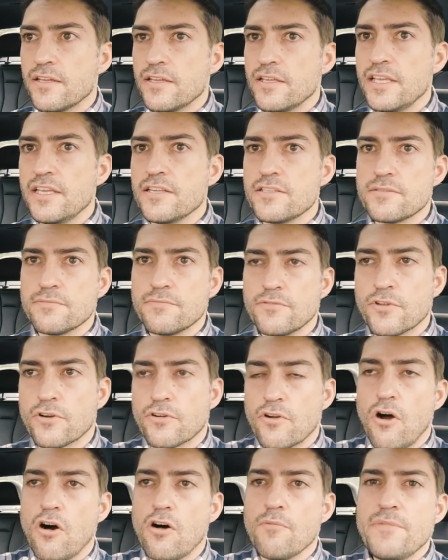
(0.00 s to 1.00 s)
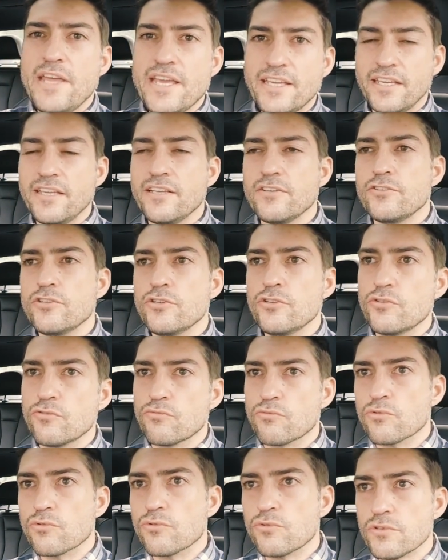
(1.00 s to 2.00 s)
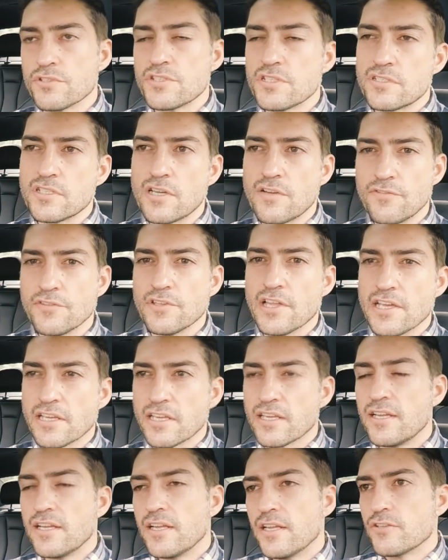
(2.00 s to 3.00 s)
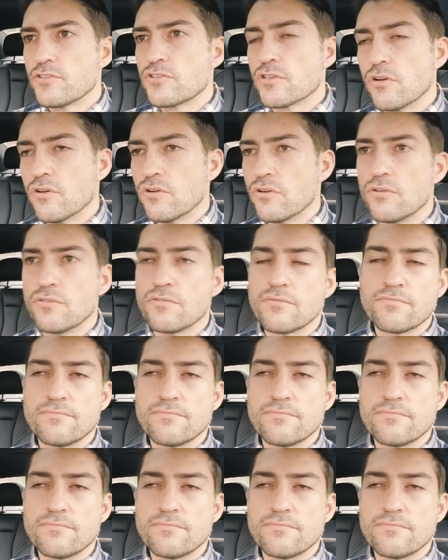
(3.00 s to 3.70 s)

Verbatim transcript: is they're all making new rules and stuff and like so